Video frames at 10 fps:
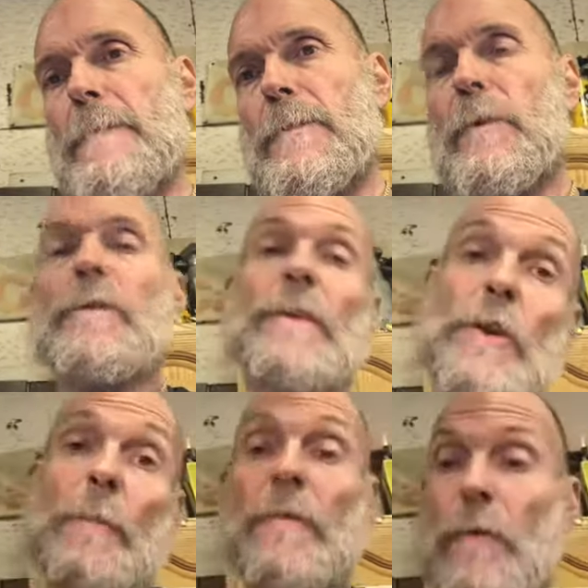so the
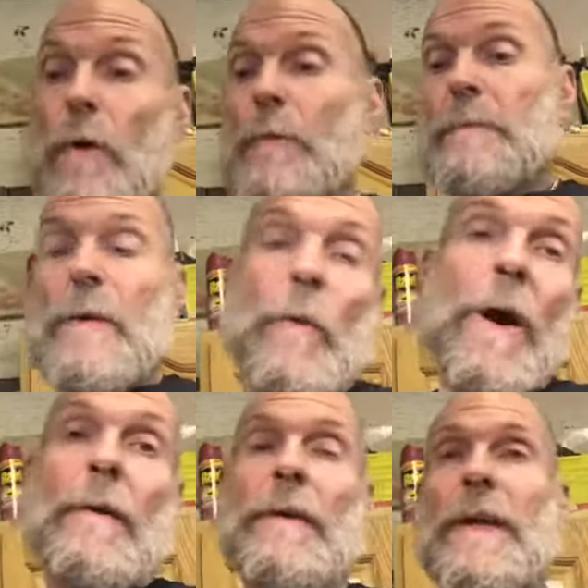video before was me
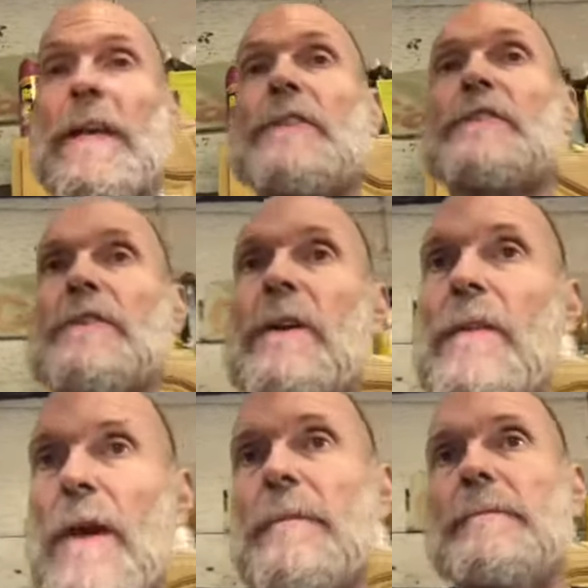wiring gauges and all
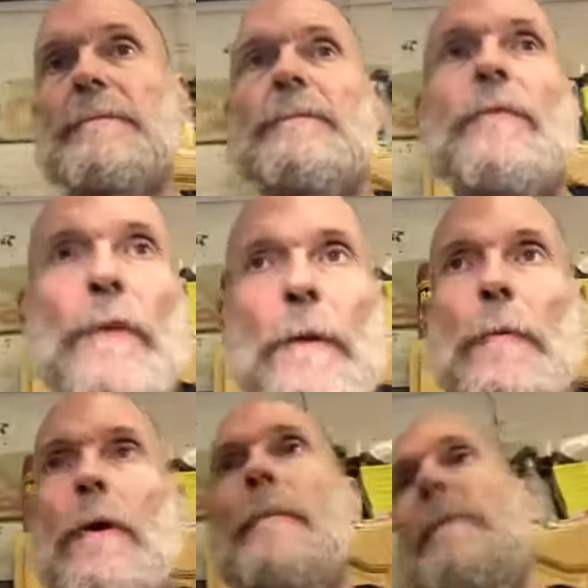that
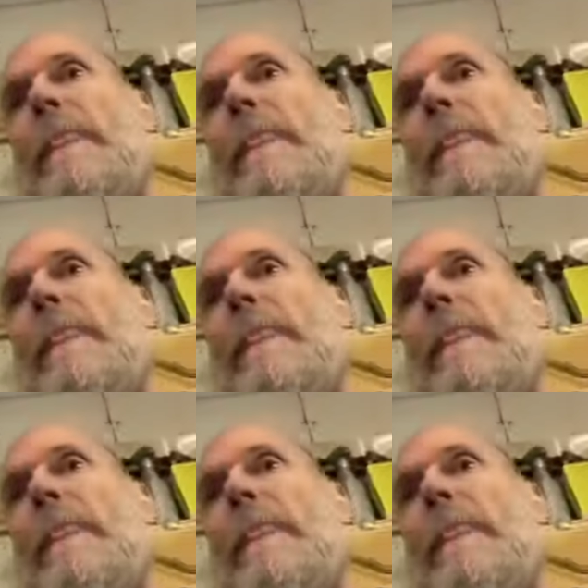rigmarole.